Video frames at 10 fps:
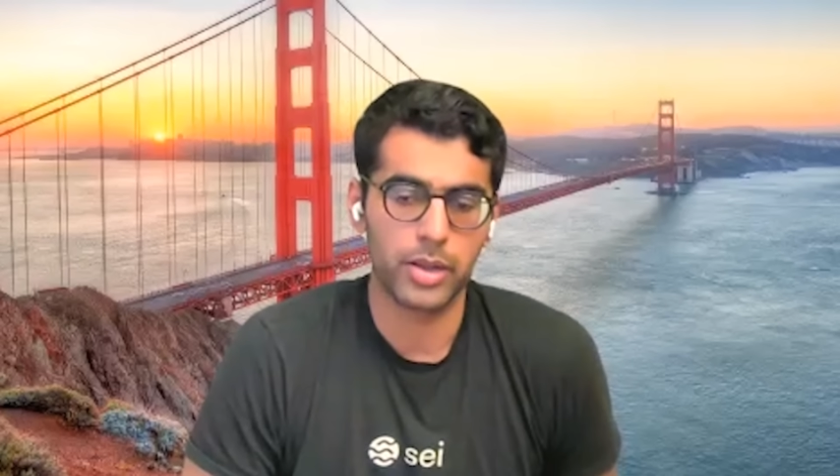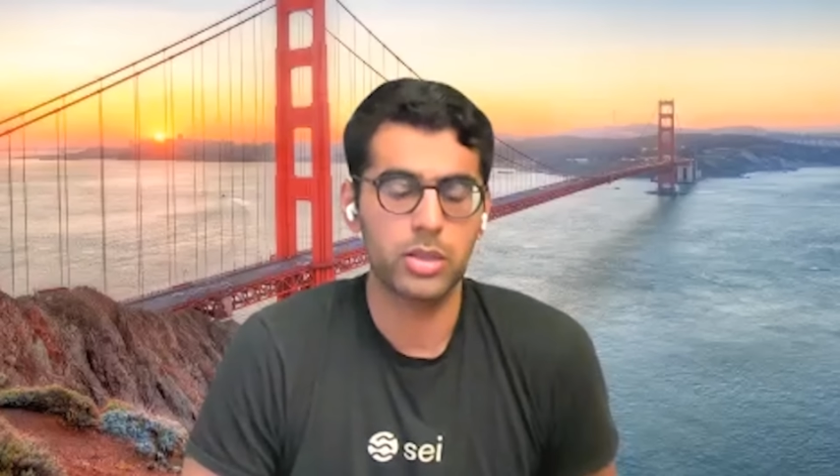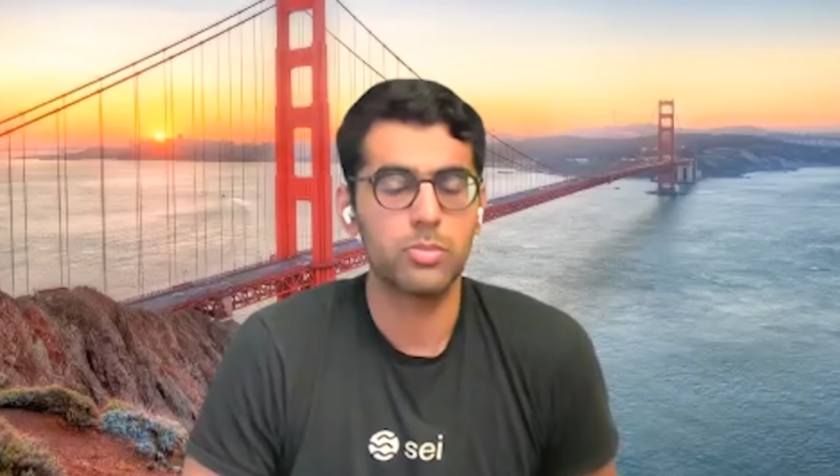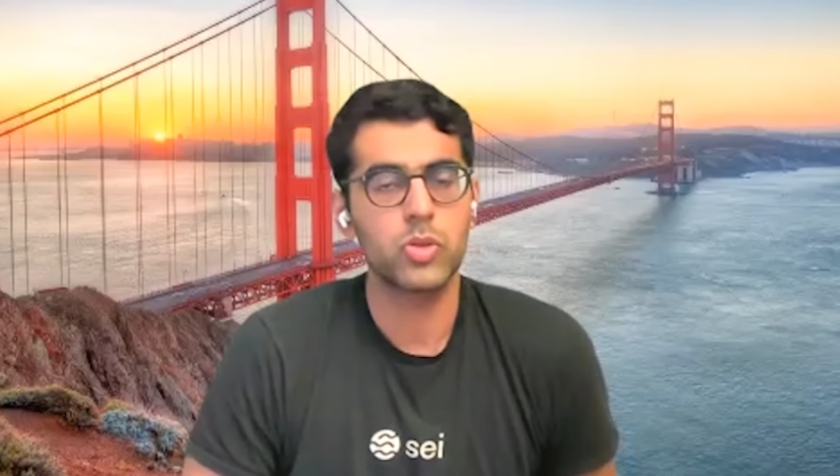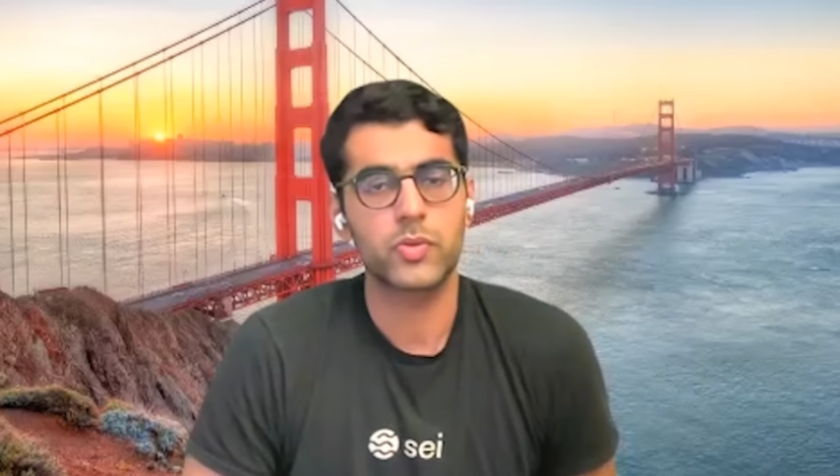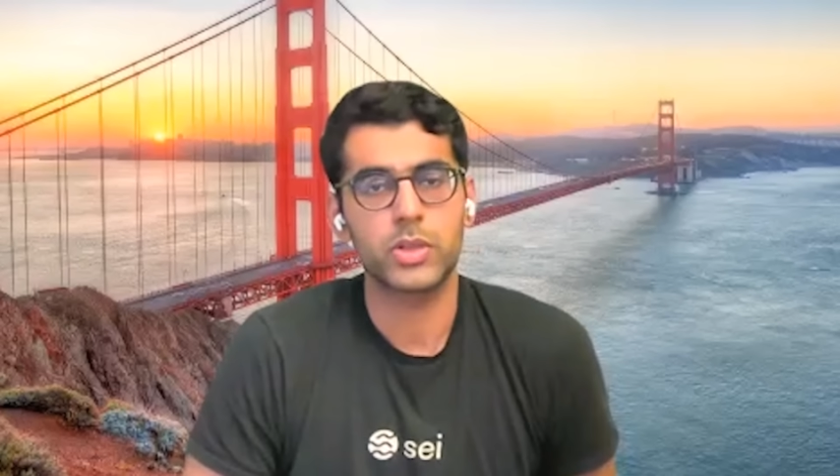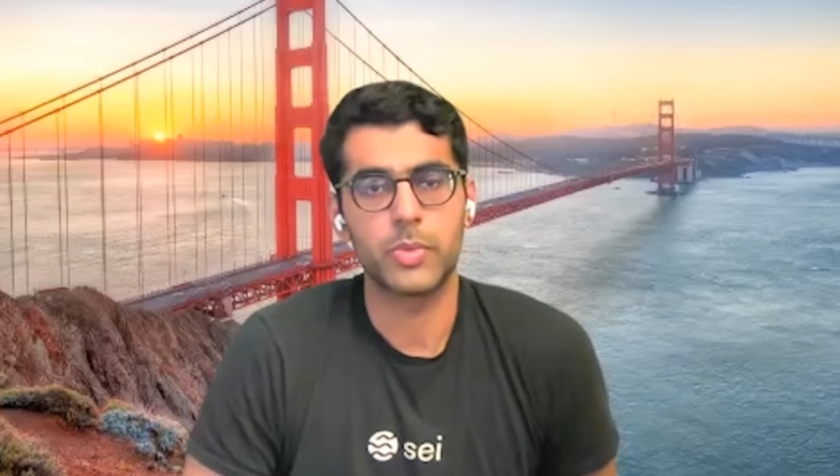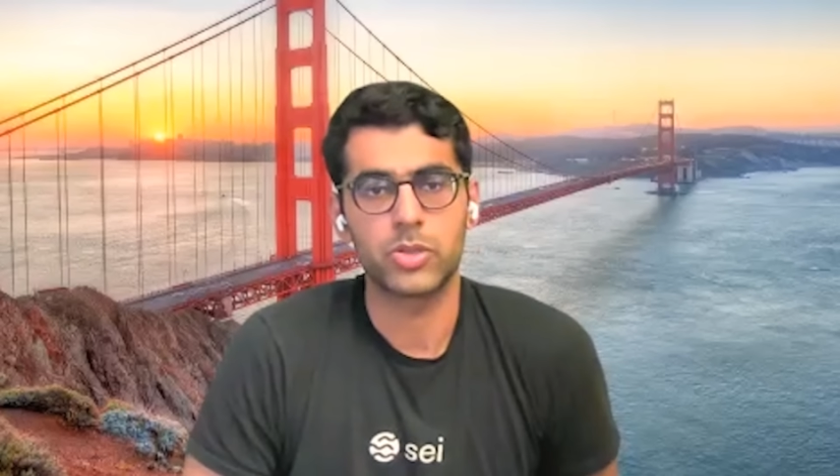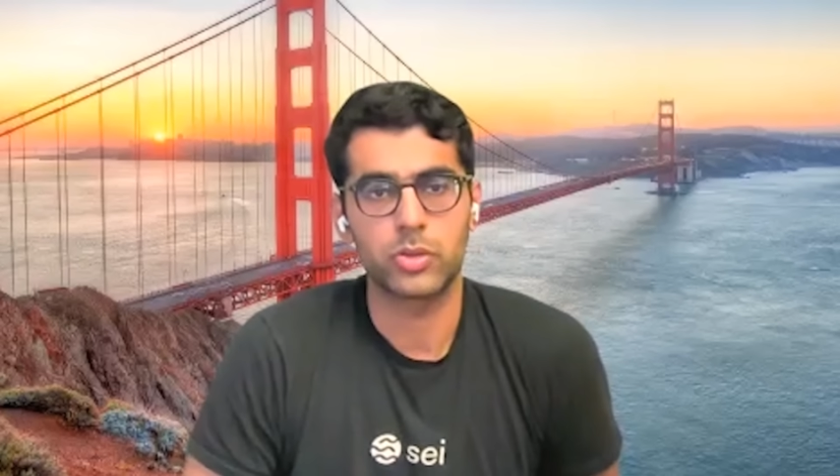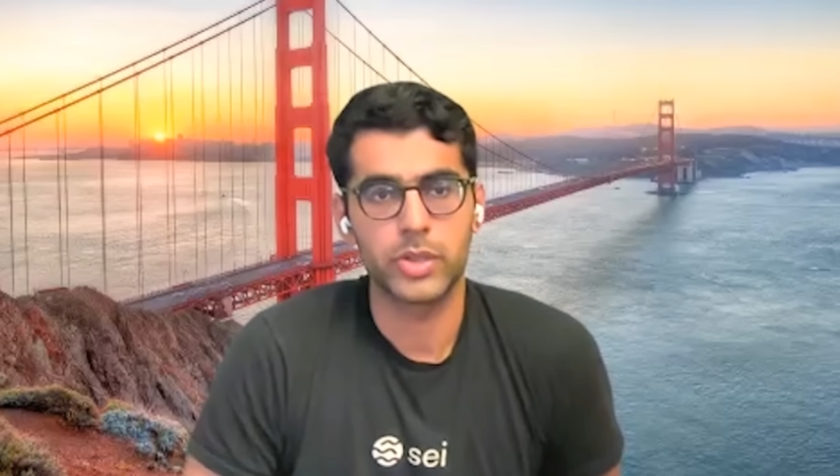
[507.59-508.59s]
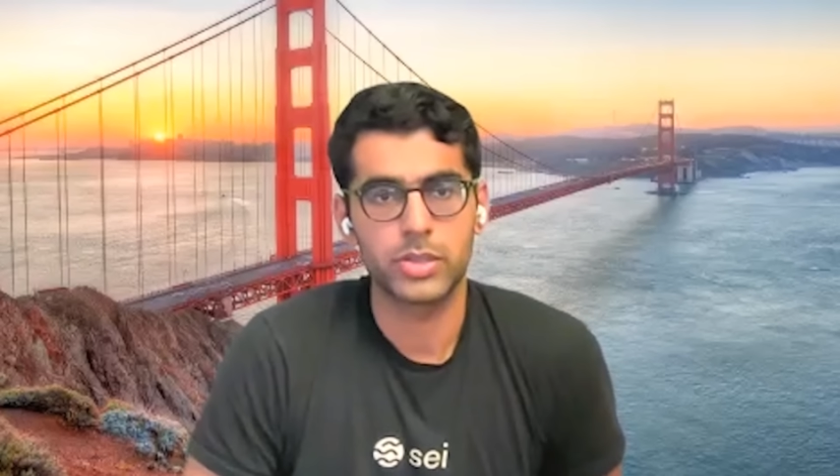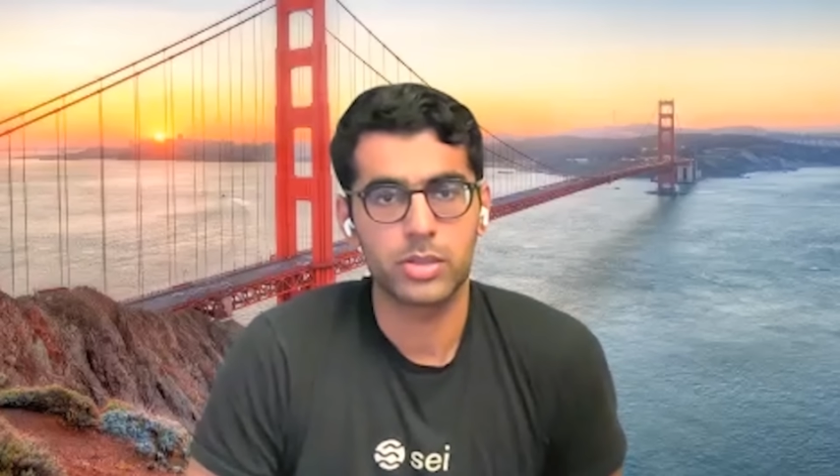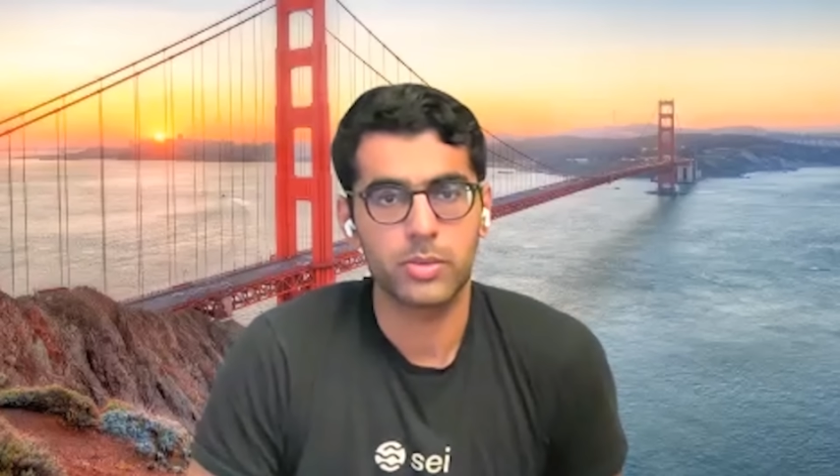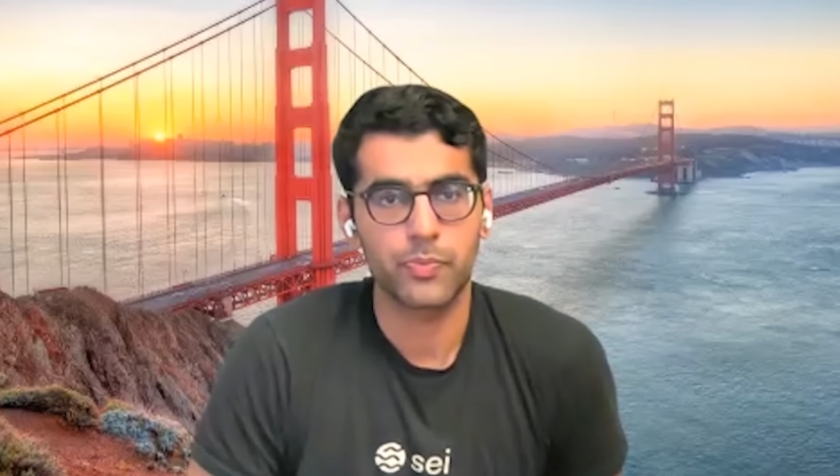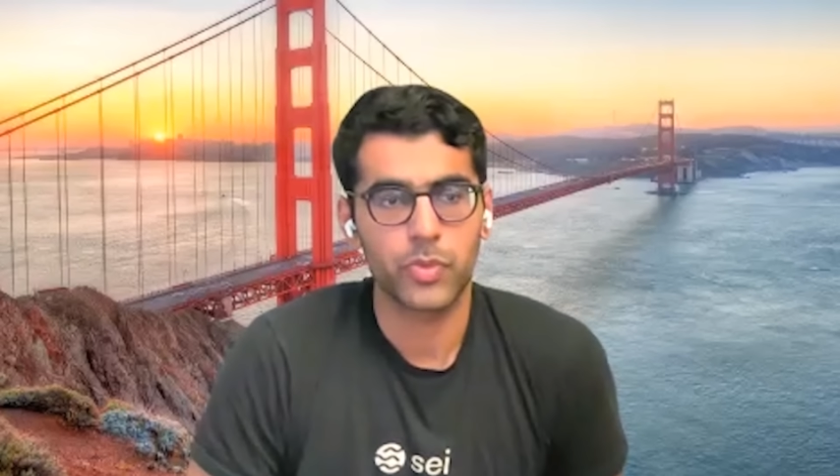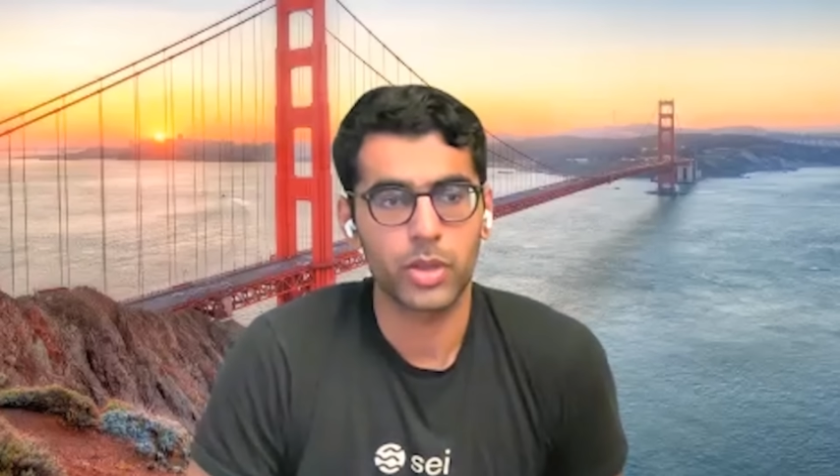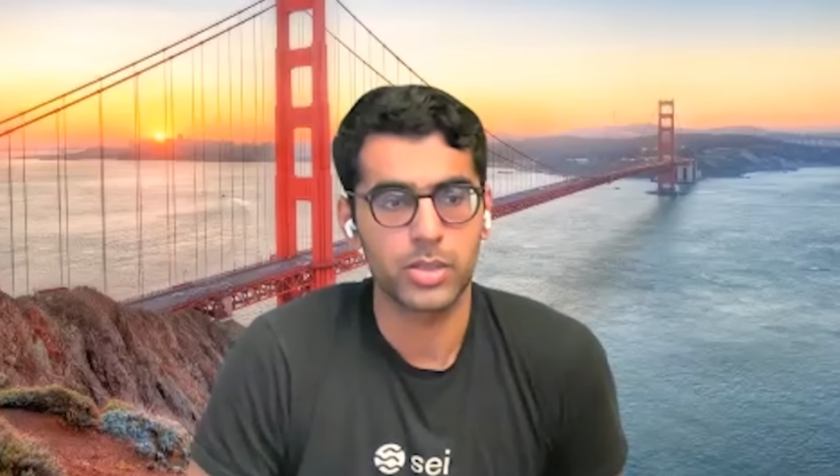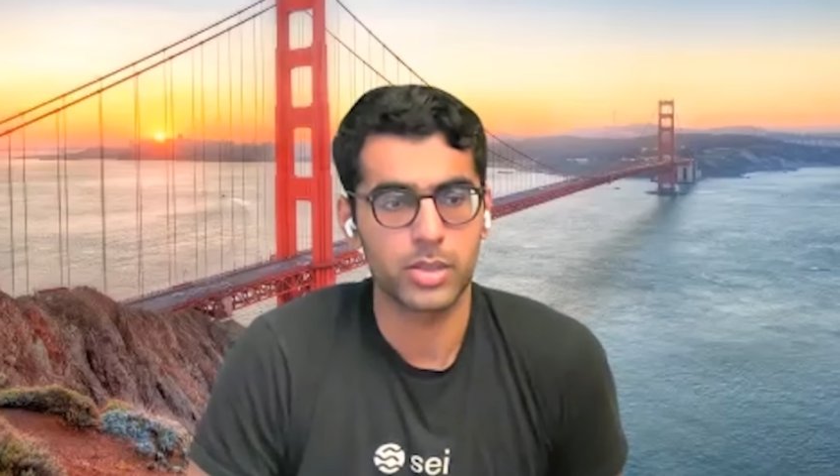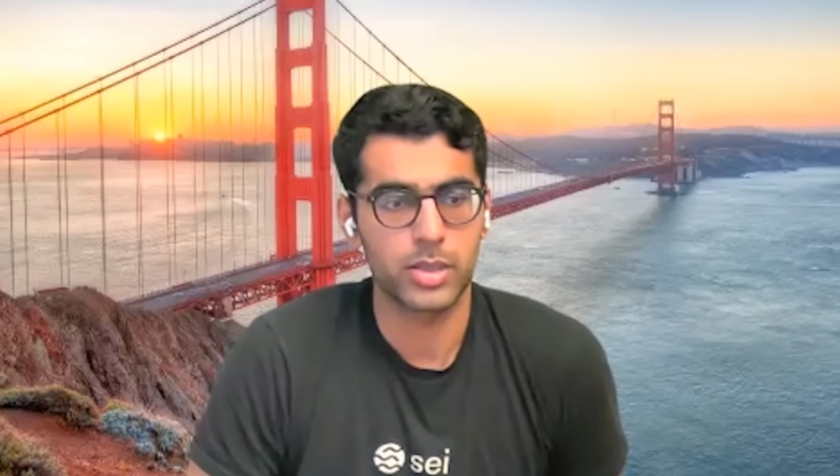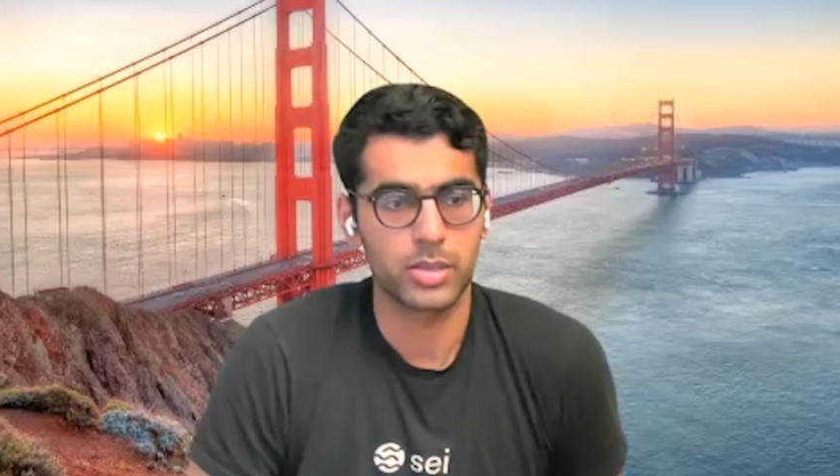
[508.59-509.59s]
think the most fundamental reason
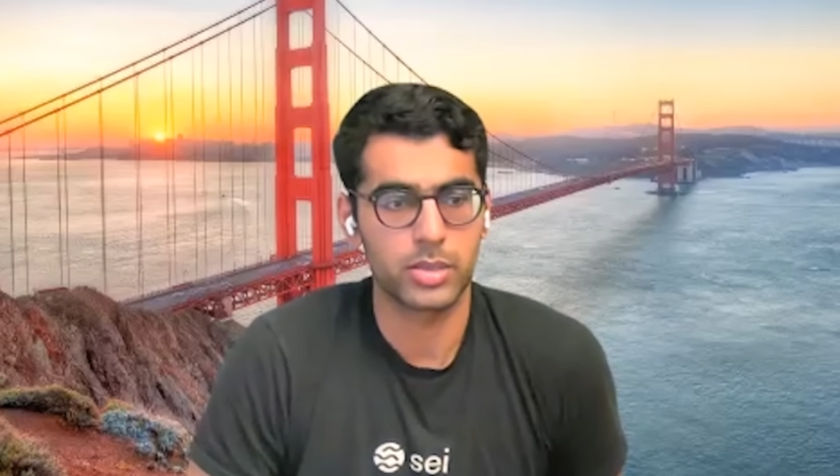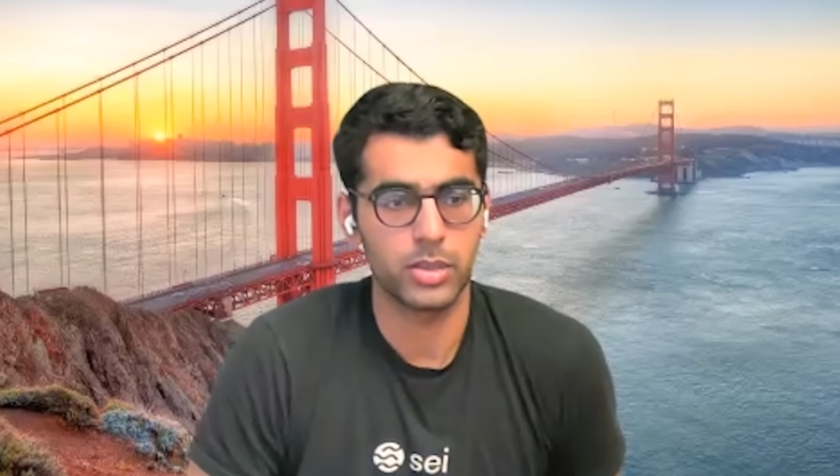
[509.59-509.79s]
is that